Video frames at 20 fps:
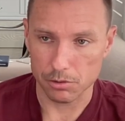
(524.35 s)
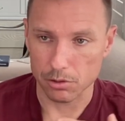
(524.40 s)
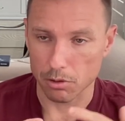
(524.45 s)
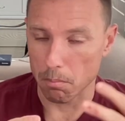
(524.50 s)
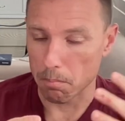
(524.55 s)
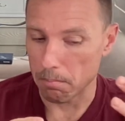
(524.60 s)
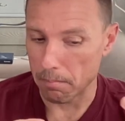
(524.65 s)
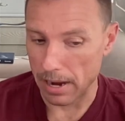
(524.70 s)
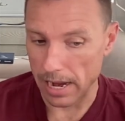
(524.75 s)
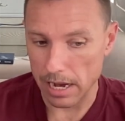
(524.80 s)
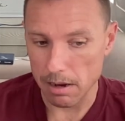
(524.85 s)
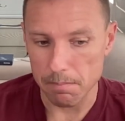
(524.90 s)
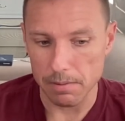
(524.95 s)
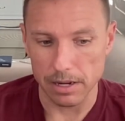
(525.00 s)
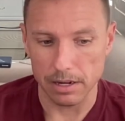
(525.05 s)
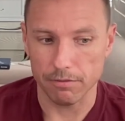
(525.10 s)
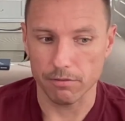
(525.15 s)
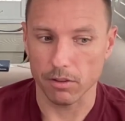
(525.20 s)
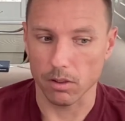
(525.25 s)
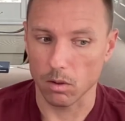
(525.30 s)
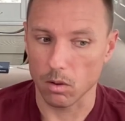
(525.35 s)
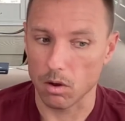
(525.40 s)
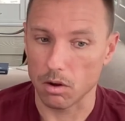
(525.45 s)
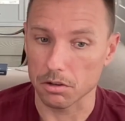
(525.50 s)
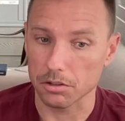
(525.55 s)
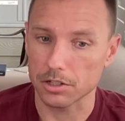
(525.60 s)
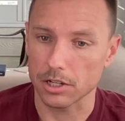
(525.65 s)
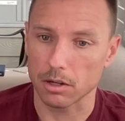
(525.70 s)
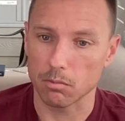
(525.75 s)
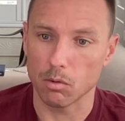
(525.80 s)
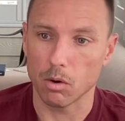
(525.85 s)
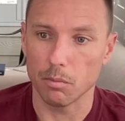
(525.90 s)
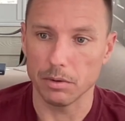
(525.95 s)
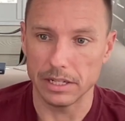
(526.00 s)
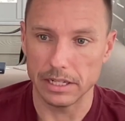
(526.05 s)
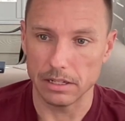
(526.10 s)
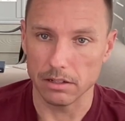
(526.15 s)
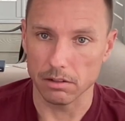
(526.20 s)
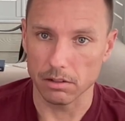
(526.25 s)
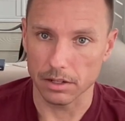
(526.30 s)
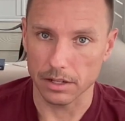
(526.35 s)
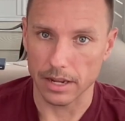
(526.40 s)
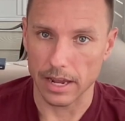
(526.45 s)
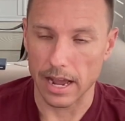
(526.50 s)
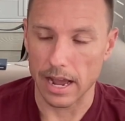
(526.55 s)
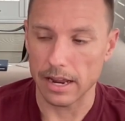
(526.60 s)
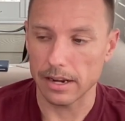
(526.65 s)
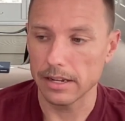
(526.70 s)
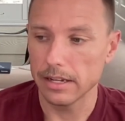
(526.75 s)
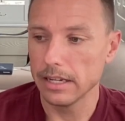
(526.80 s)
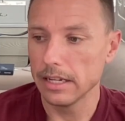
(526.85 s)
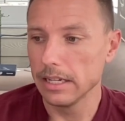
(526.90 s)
So maybe for the long term, what we need to look at